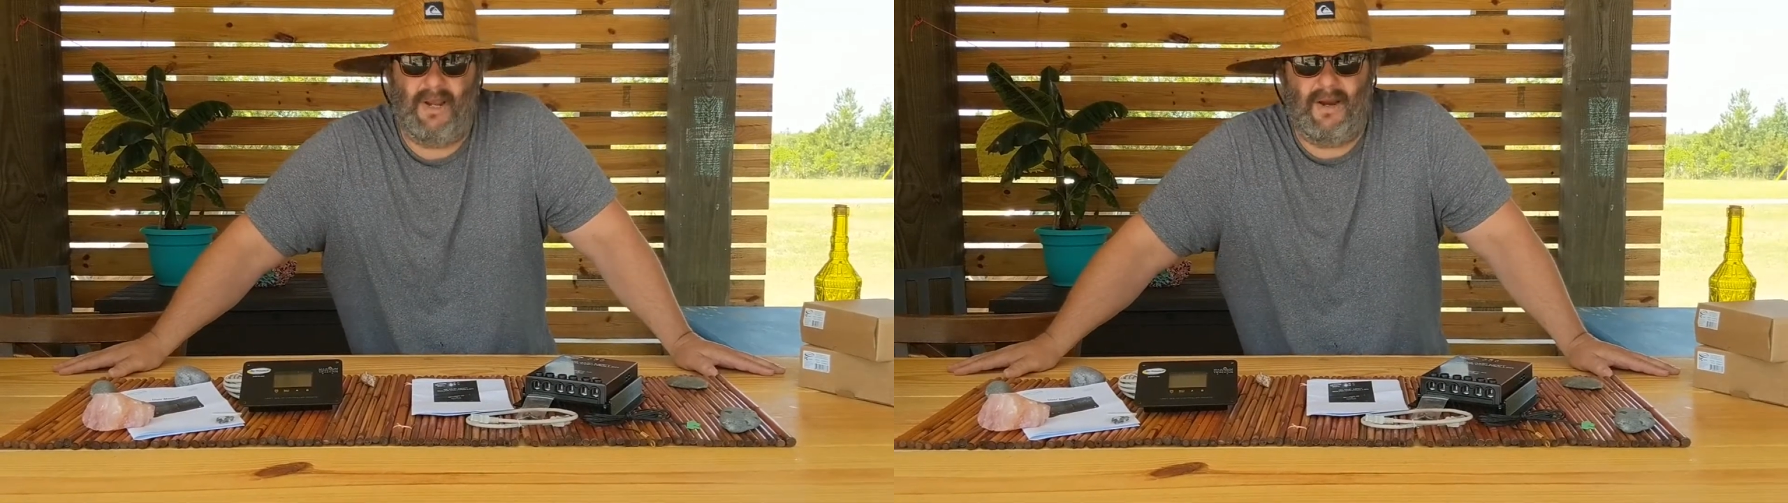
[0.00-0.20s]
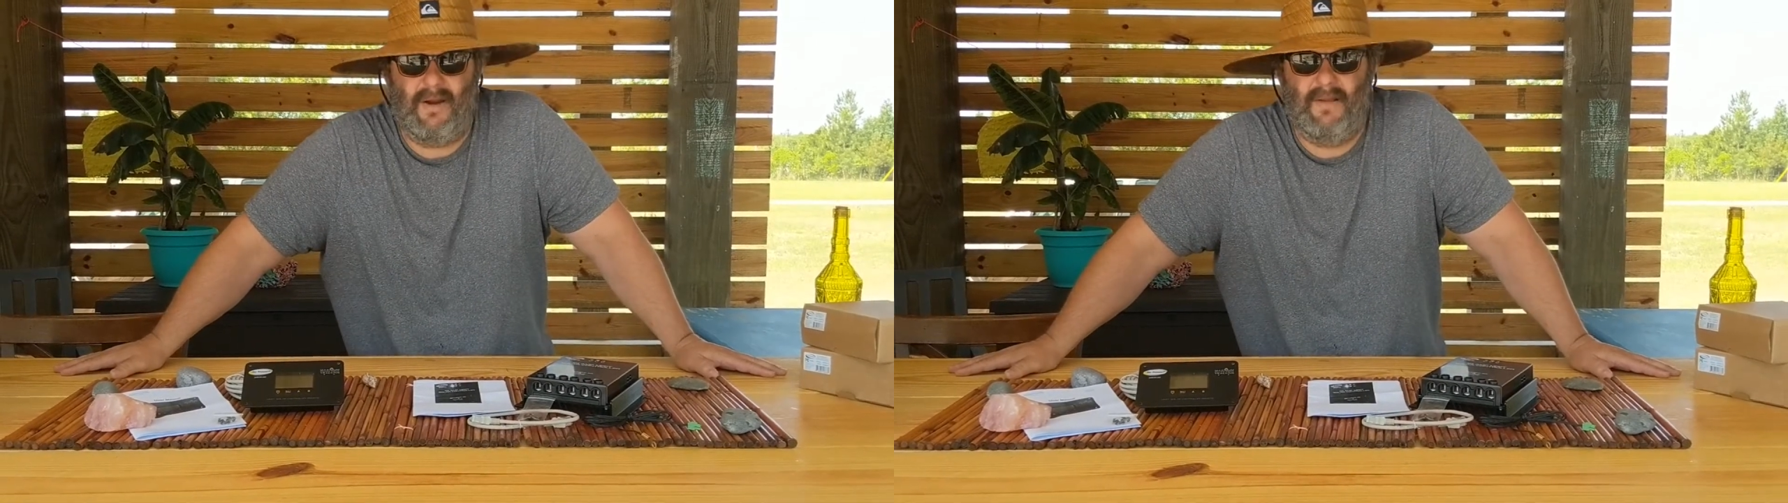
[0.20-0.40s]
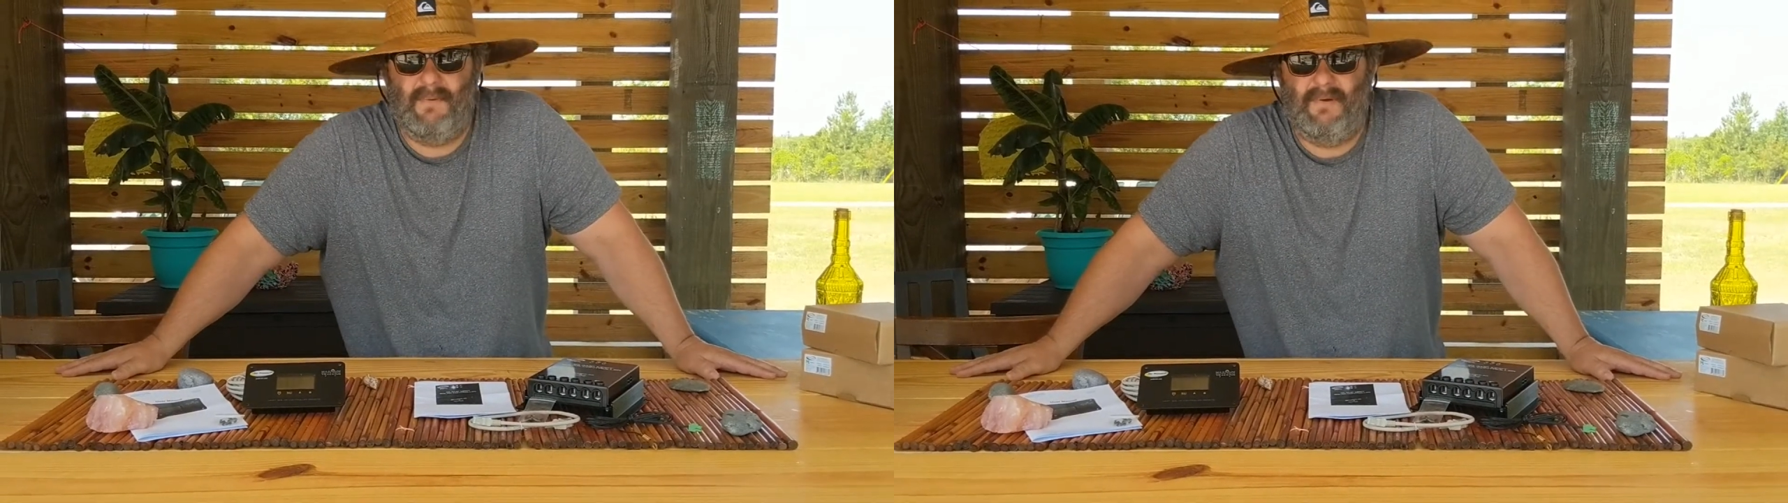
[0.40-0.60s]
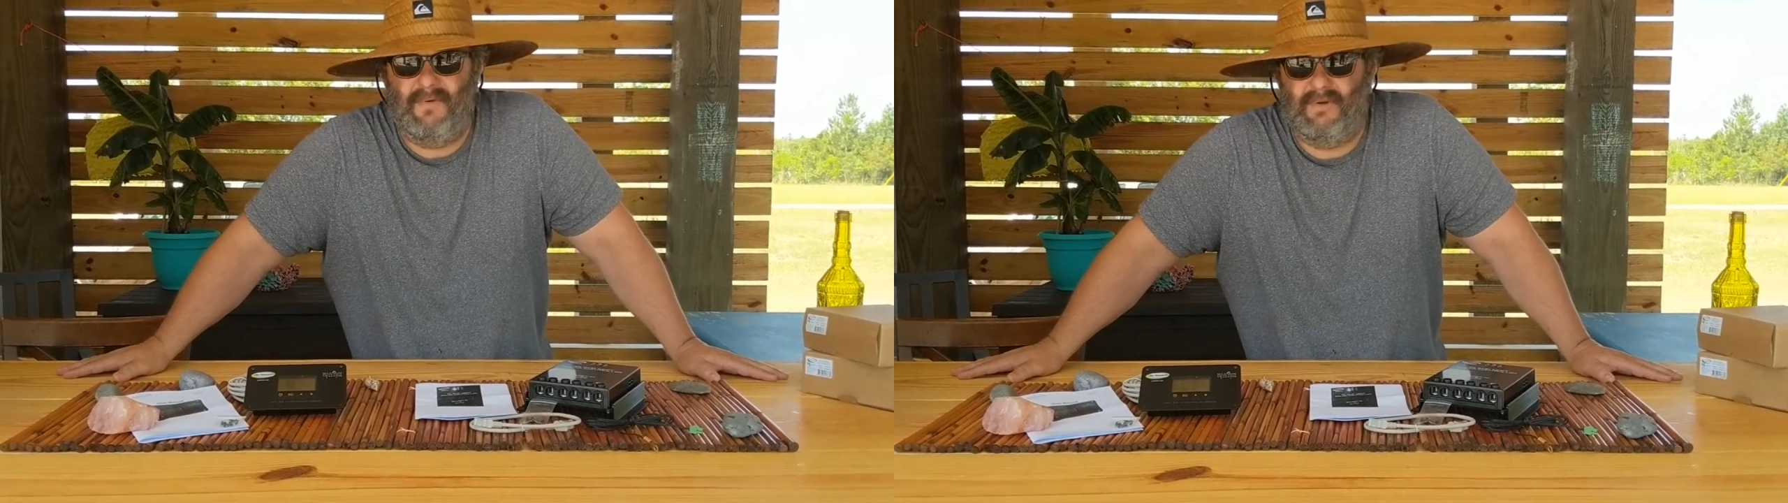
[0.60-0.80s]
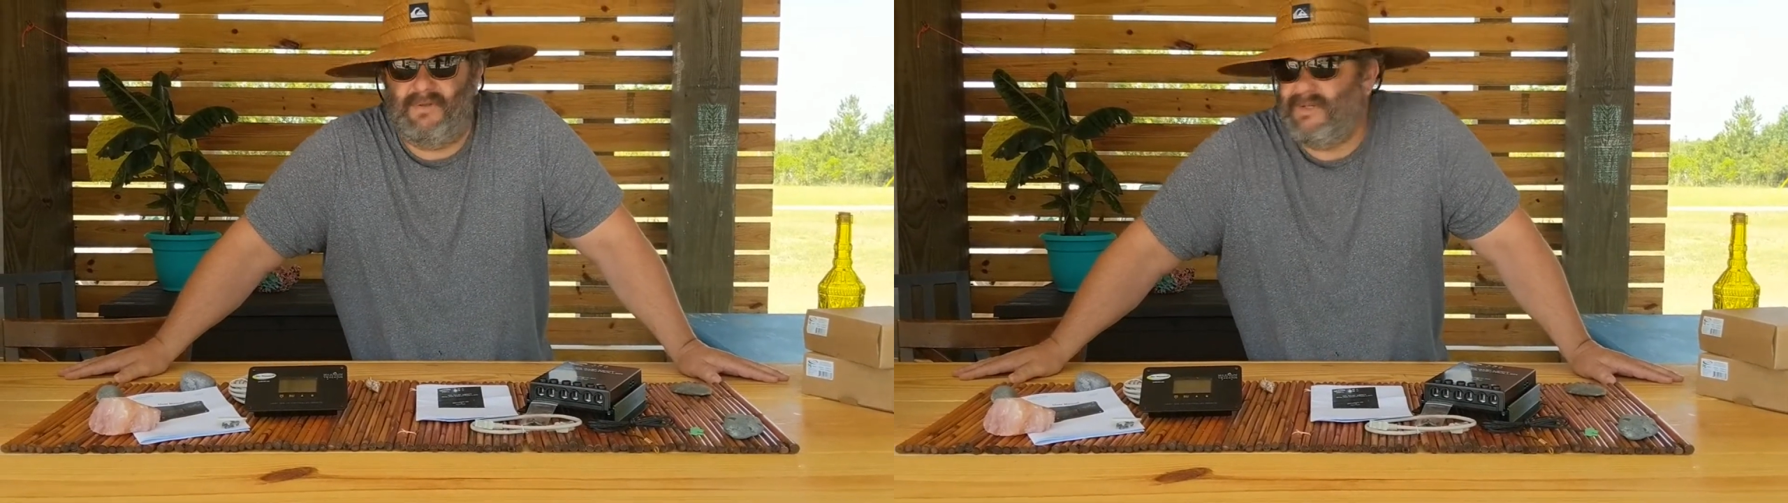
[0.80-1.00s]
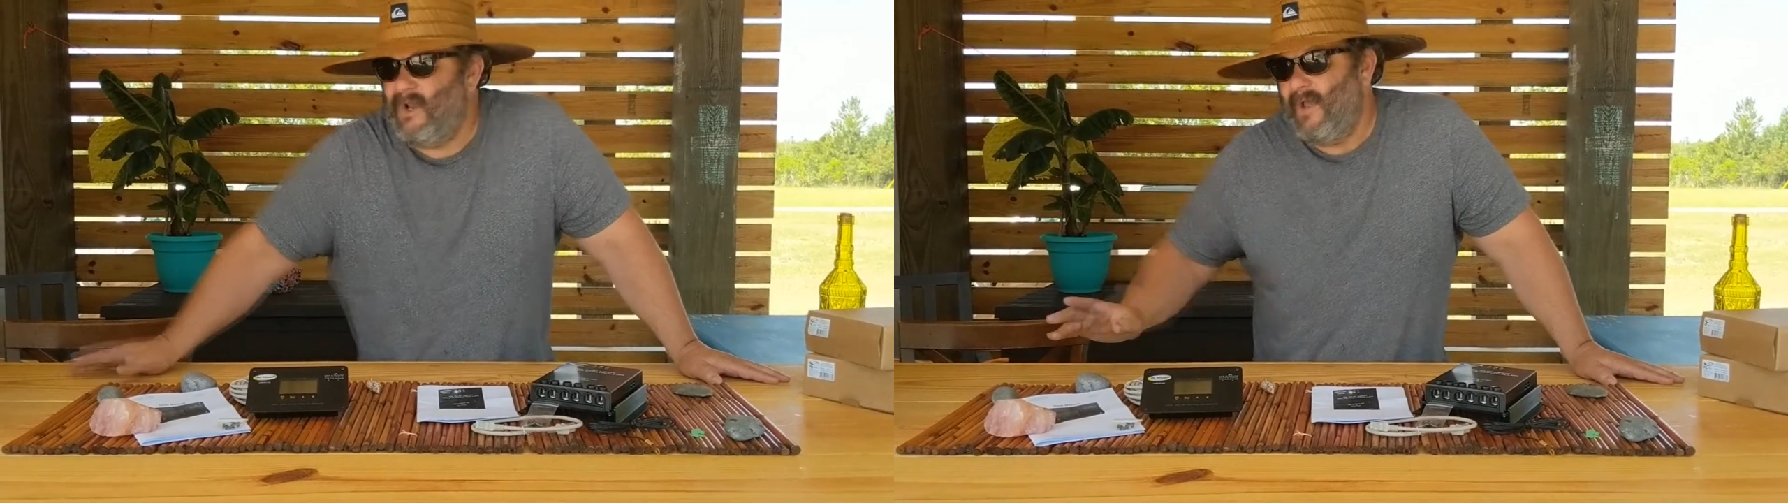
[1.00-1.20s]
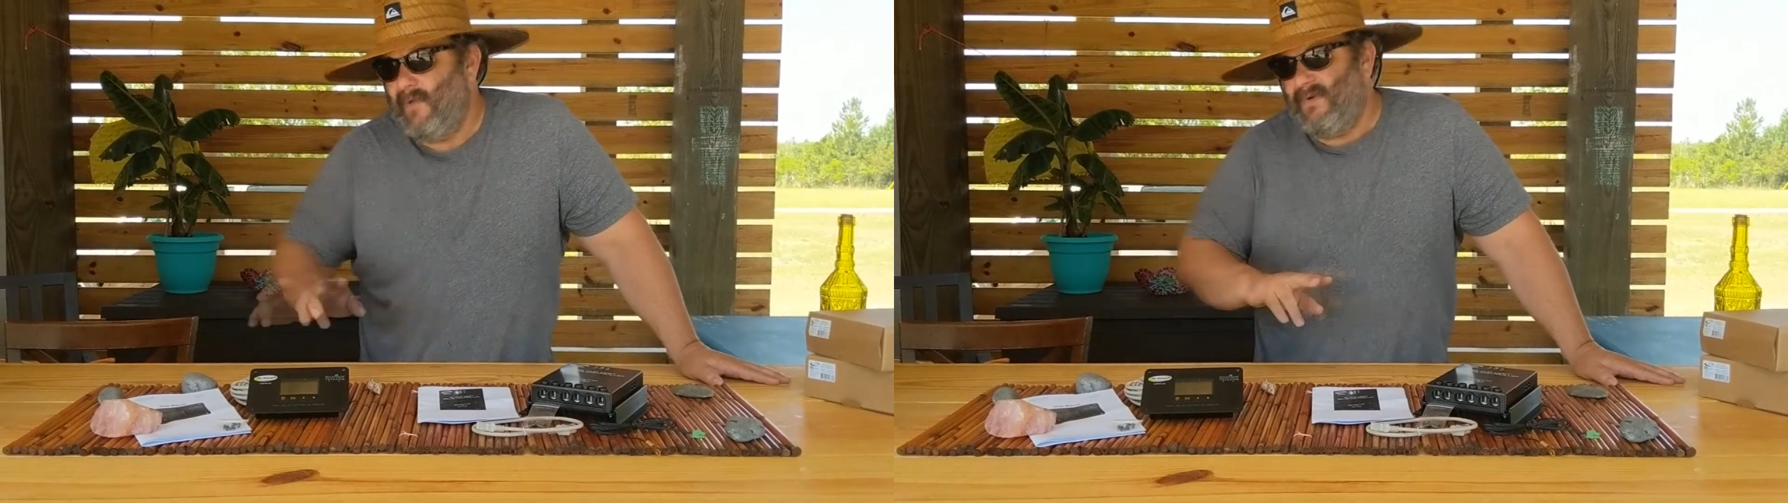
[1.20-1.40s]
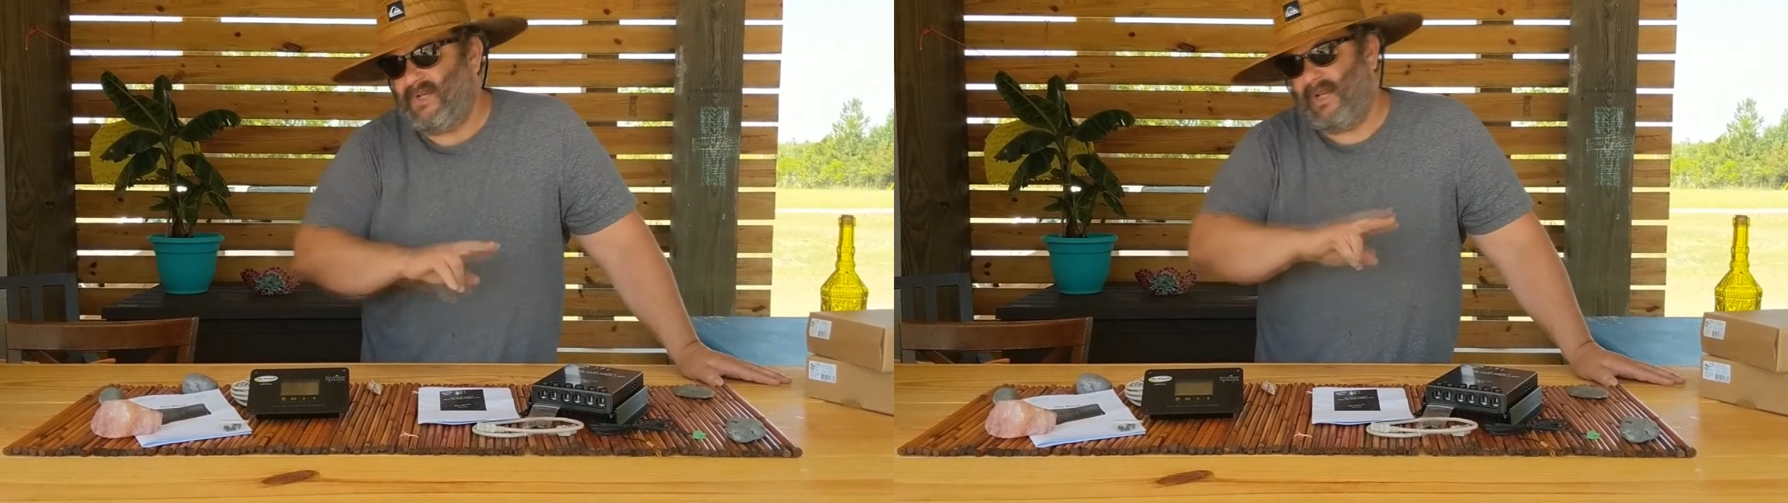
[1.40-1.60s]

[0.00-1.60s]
higher input voltage, which